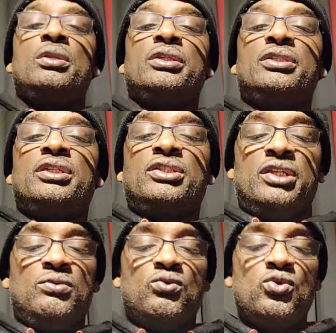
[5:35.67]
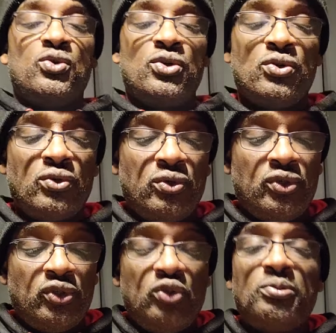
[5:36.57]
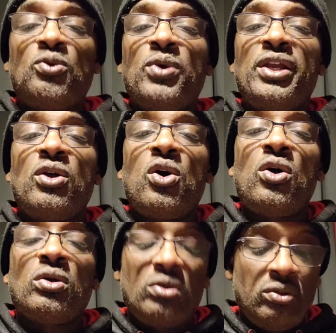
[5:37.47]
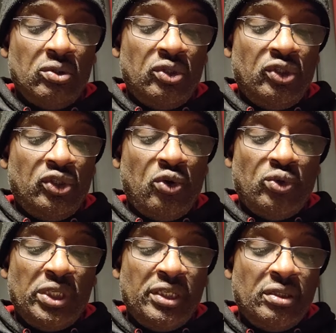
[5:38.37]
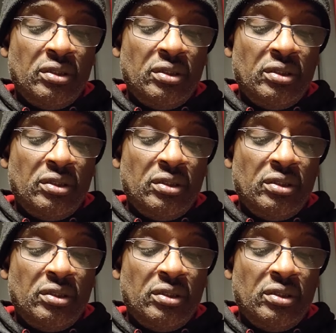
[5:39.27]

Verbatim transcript: This is the Ruger Super Red Hawk Toklat,